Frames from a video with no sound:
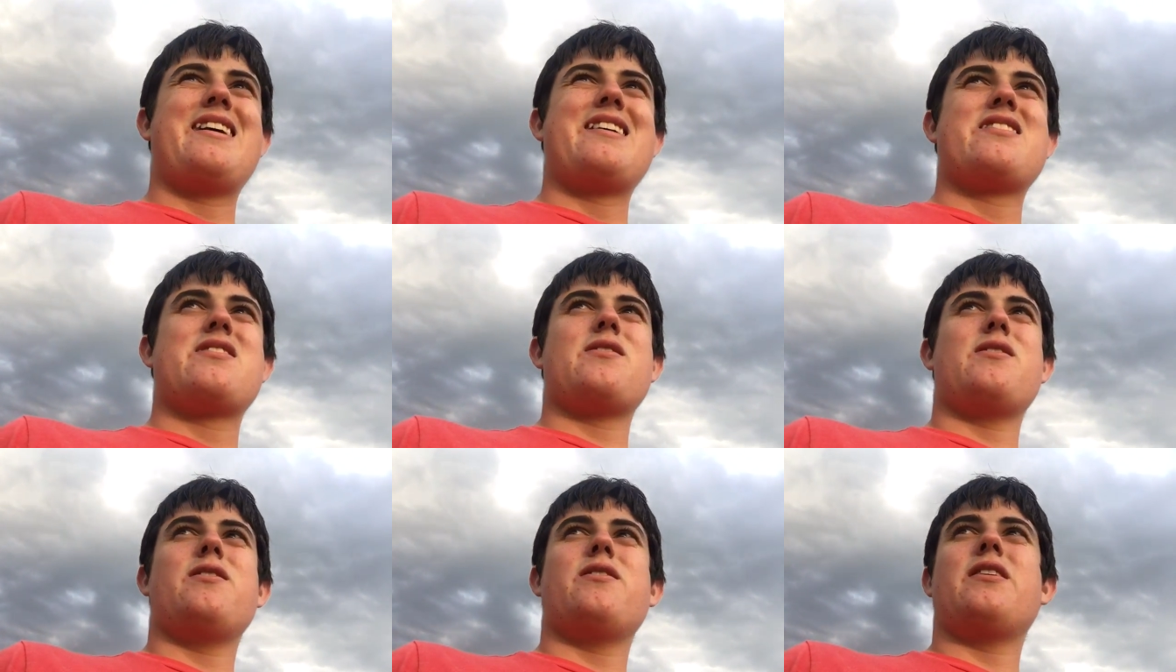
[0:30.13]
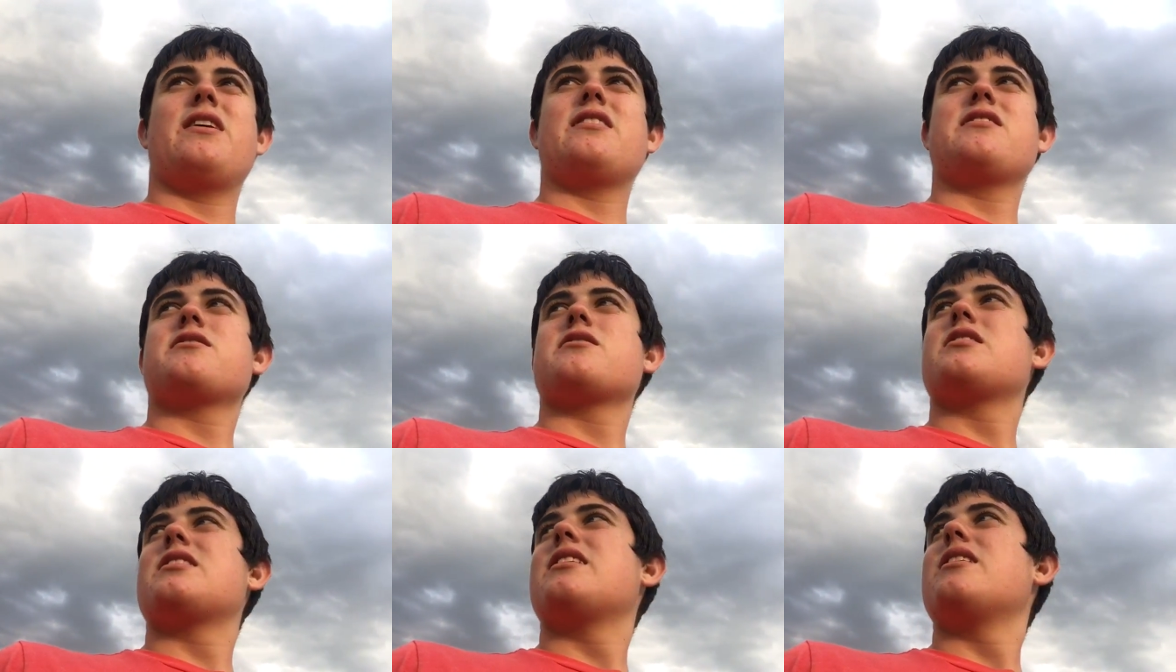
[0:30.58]
So
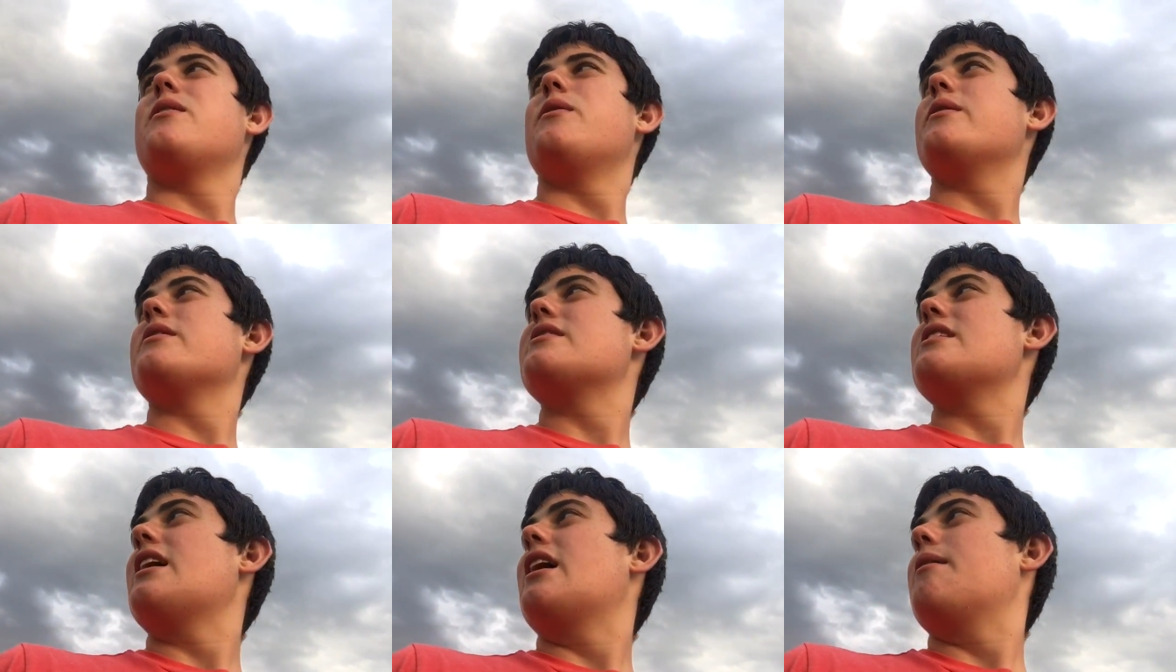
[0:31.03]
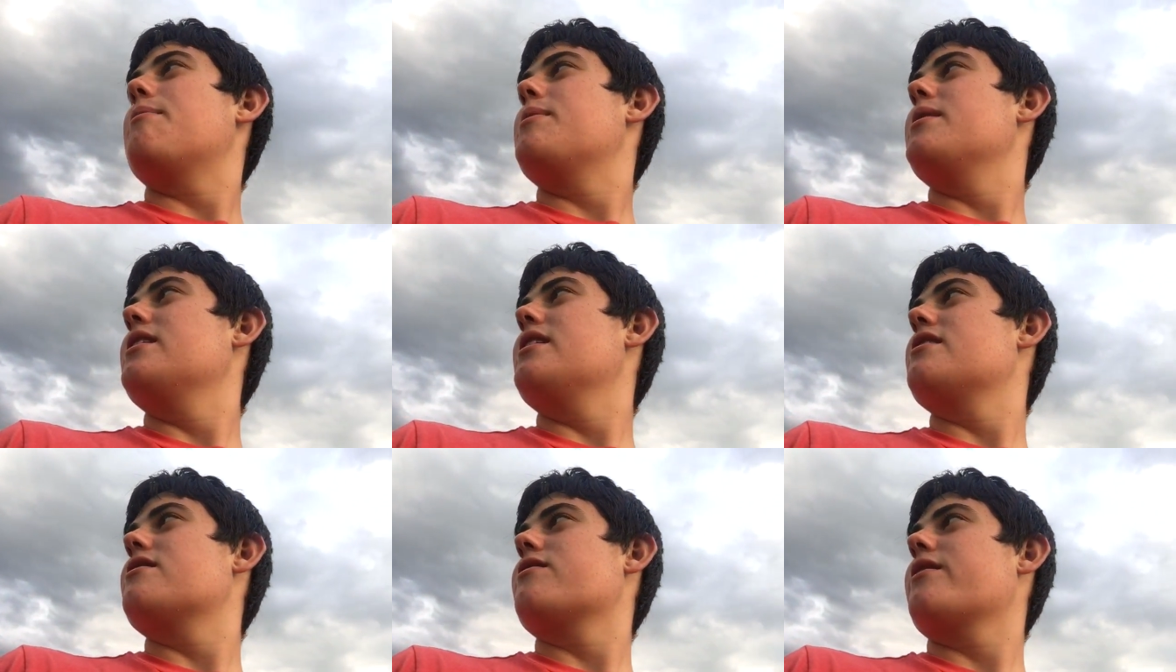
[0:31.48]
that's what's
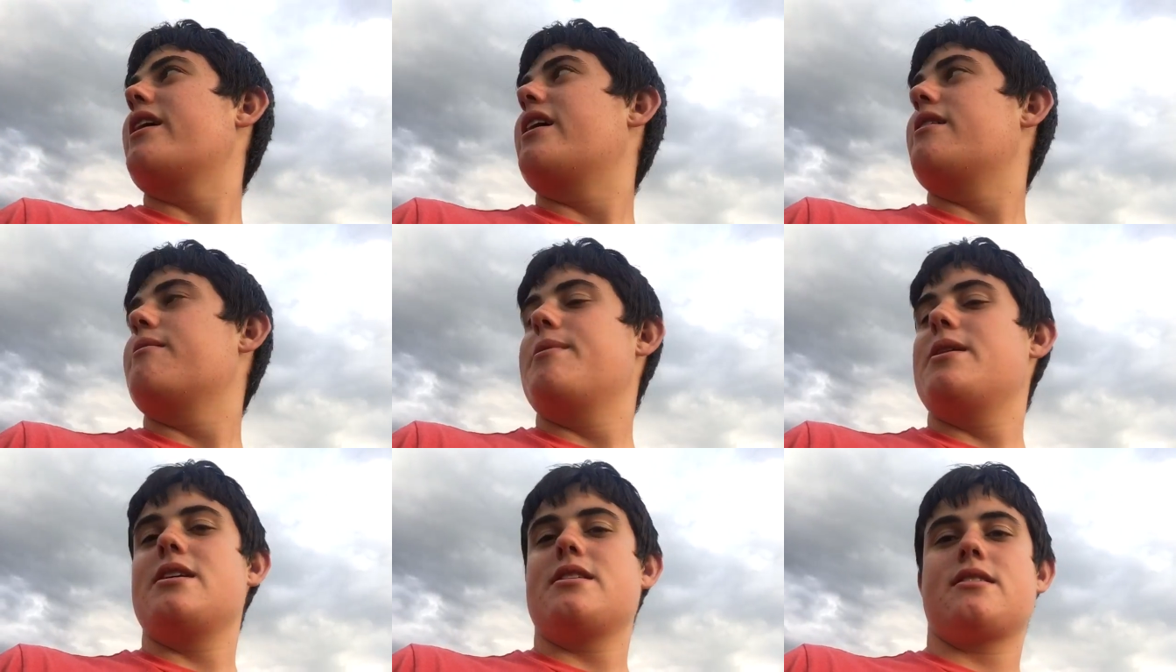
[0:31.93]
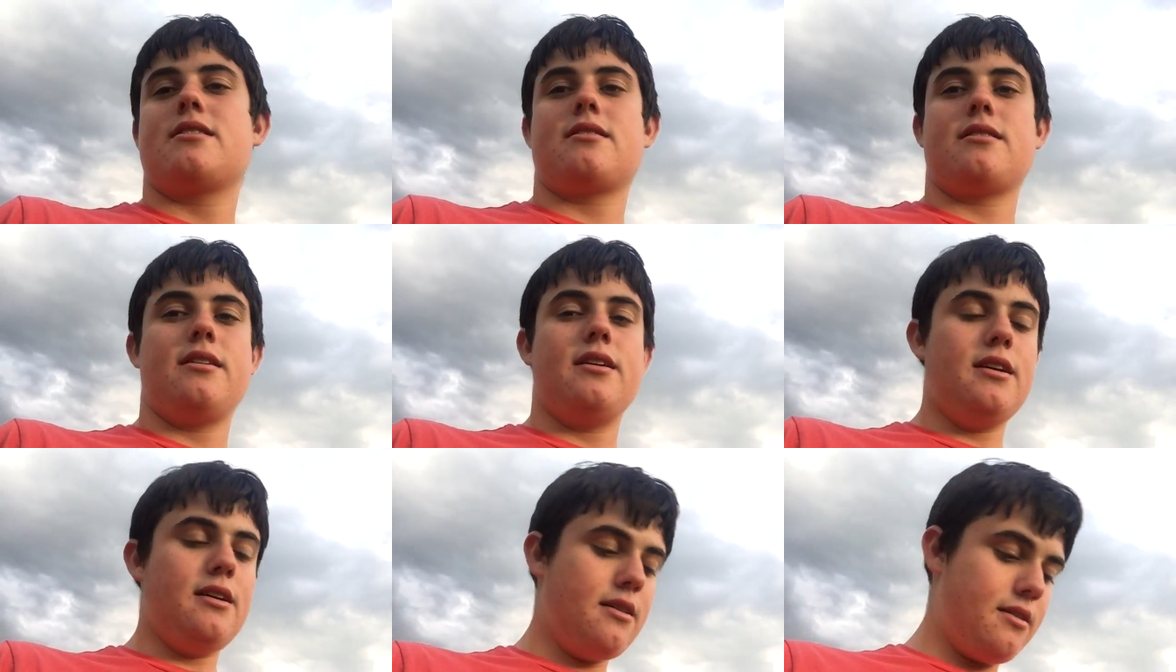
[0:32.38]
happened. It's rained
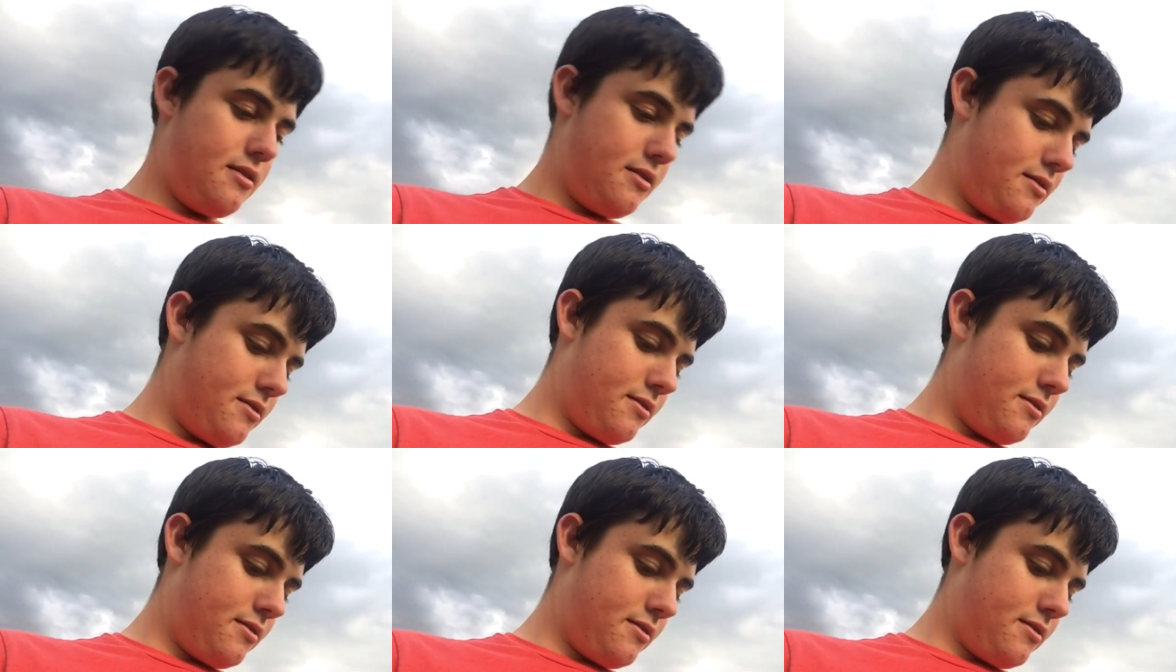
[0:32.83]
basically